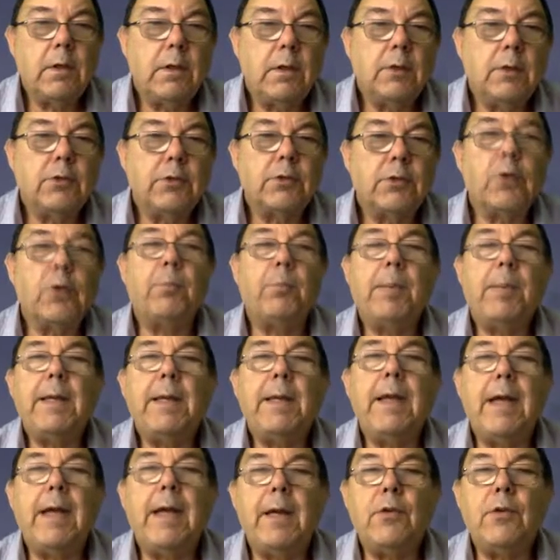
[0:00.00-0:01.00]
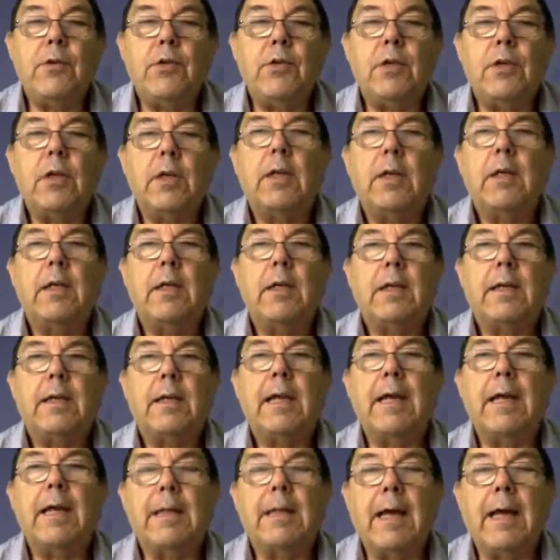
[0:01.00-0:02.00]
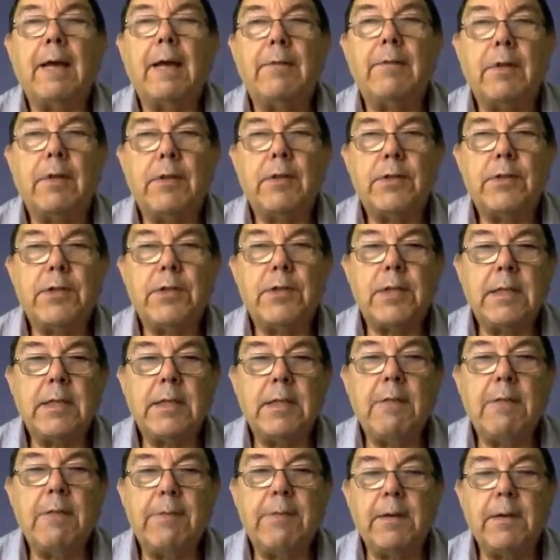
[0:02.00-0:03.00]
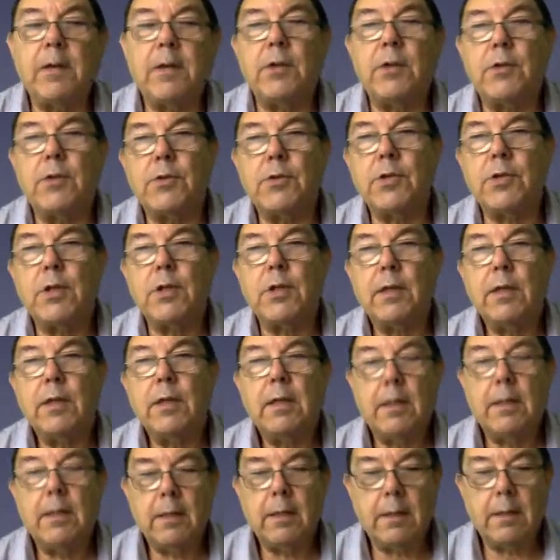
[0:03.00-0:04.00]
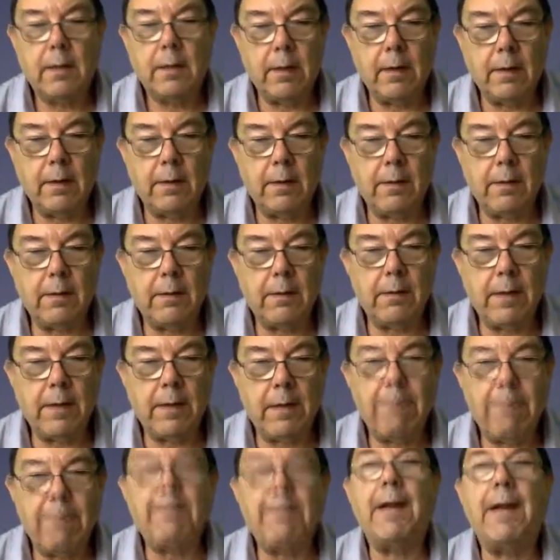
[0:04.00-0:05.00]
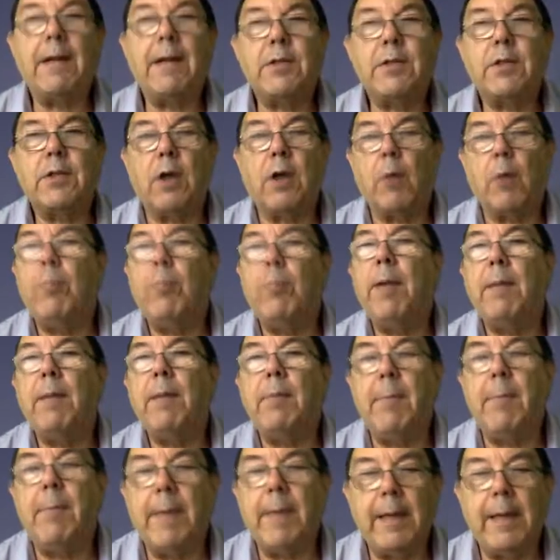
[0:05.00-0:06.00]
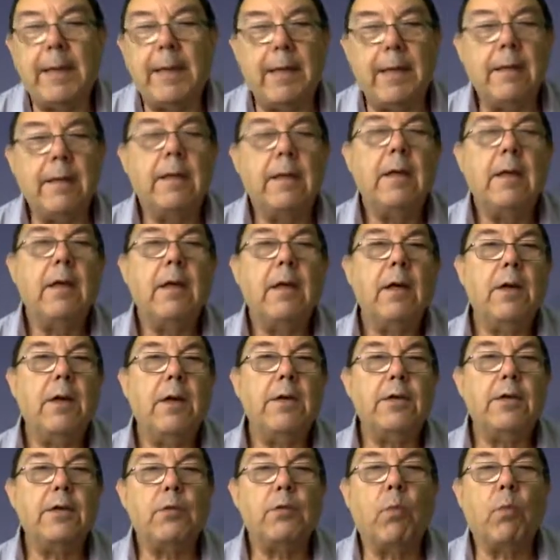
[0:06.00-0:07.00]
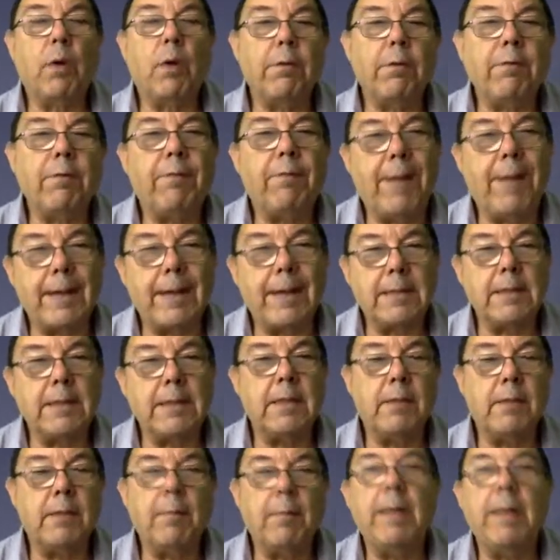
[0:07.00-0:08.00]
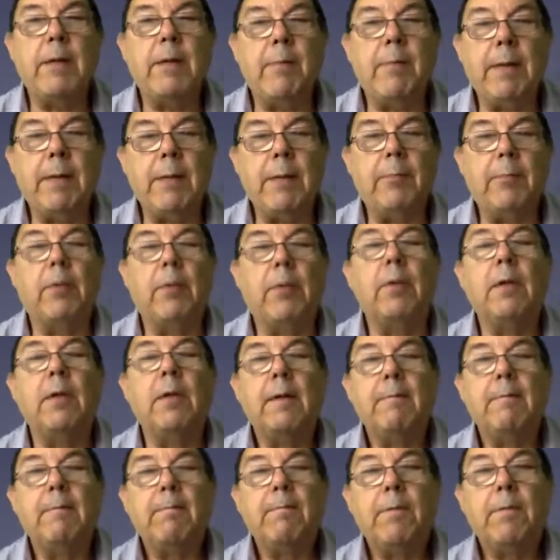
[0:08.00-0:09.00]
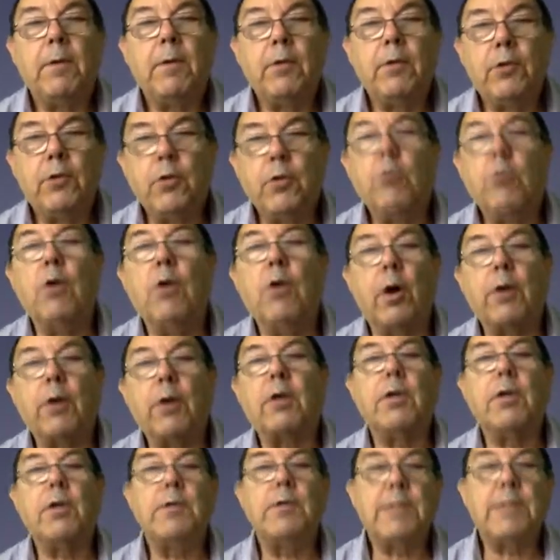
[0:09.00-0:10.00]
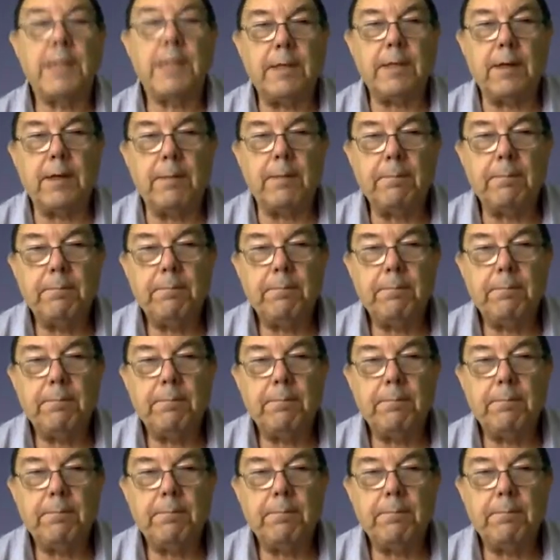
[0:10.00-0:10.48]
So pH can have a significant effect on paper making, and it's one factor that many people do not consider.